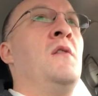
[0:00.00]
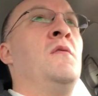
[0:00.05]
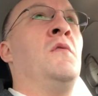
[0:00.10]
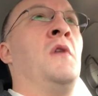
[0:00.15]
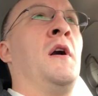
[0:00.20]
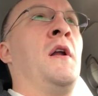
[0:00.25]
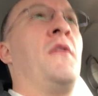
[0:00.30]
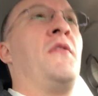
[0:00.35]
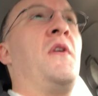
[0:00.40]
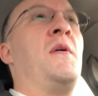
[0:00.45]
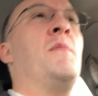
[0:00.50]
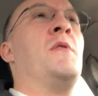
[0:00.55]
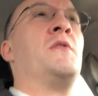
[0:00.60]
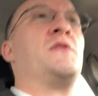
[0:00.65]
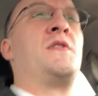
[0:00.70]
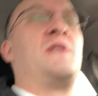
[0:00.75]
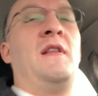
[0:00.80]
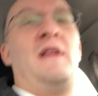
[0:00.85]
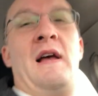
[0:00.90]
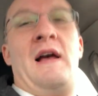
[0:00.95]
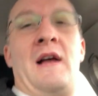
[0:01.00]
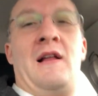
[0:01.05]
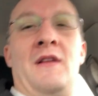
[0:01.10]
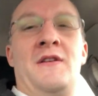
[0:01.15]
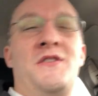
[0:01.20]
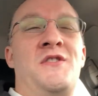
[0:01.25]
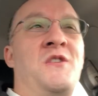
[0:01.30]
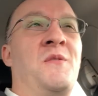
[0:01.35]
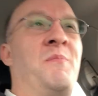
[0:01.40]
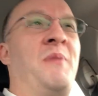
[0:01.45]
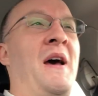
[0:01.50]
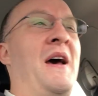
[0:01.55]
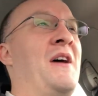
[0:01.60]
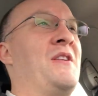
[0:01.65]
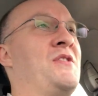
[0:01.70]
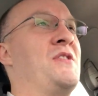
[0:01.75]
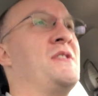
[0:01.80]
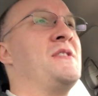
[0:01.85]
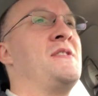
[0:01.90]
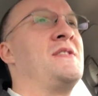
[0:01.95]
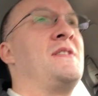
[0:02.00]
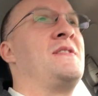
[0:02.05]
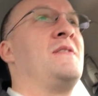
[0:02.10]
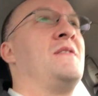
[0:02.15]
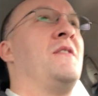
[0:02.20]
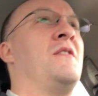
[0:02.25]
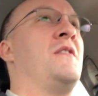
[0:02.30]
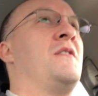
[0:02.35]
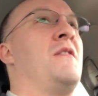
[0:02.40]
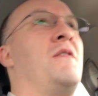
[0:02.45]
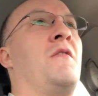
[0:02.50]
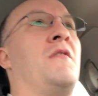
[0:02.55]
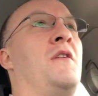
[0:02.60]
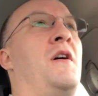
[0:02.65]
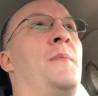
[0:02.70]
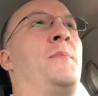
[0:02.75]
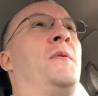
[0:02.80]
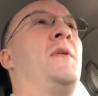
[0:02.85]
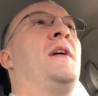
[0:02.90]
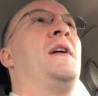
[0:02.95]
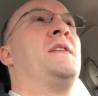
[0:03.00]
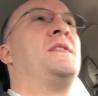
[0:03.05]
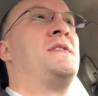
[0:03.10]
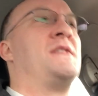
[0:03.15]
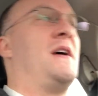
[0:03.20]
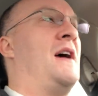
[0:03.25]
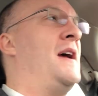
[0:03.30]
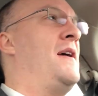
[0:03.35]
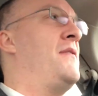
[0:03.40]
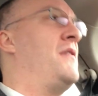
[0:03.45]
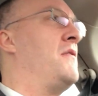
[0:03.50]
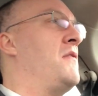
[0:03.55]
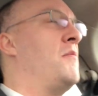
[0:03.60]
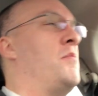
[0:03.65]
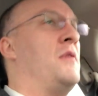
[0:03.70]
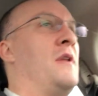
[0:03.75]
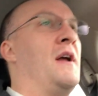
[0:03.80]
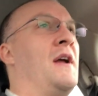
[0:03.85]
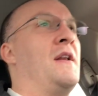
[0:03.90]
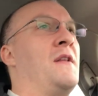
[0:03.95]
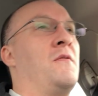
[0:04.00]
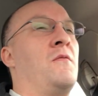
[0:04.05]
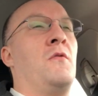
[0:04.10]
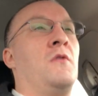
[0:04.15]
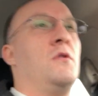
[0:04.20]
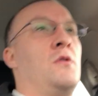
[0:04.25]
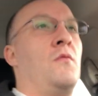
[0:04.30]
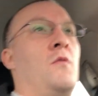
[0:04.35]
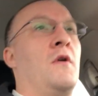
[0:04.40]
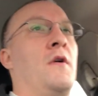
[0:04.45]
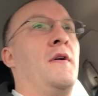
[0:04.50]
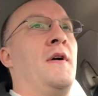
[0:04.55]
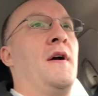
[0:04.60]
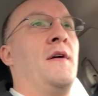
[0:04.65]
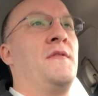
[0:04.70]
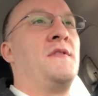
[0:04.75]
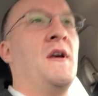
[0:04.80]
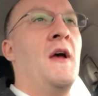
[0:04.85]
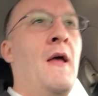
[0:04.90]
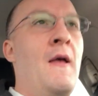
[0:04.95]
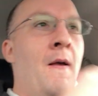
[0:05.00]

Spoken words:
one of the most lackluster patches or upgrades I have ever played in World of Warcraft.